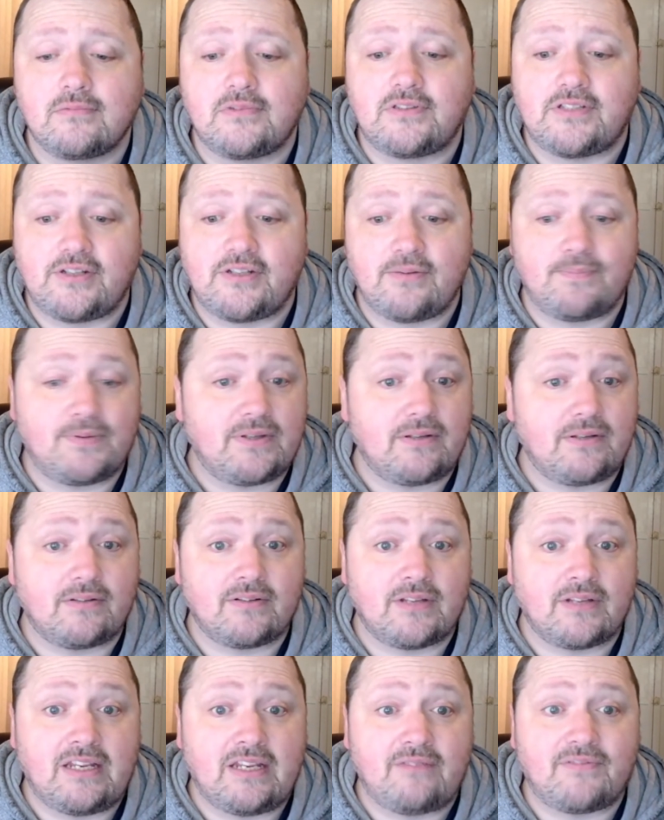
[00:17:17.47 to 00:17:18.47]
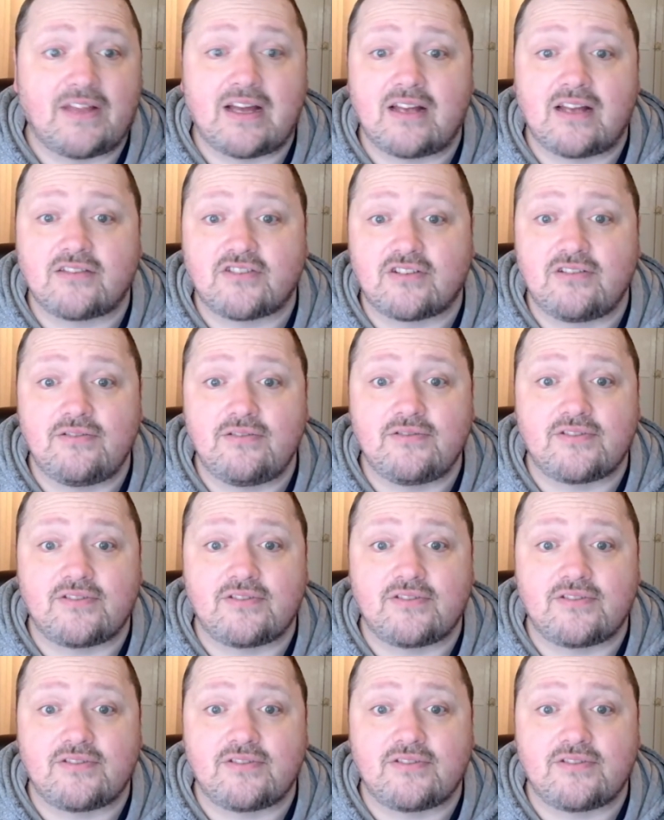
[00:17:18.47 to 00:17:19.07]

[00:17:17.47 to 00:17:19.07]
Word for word: You believe that Toulouse